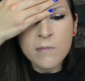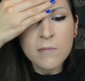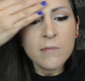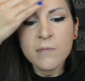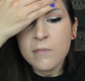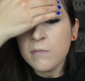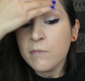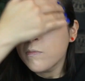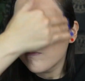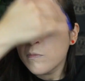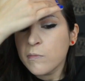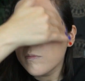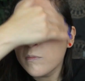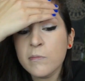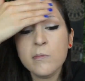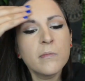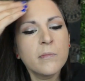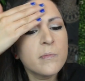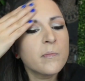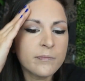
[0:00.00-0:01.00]

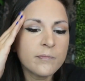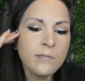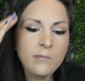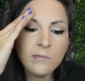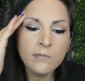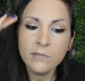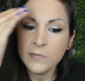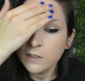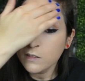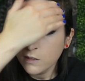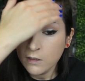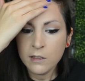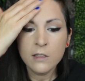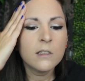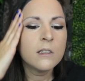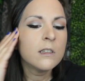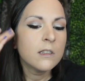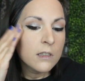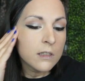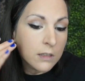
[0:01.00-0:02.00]

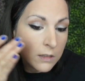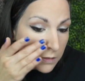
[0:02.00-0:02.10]
[no speech]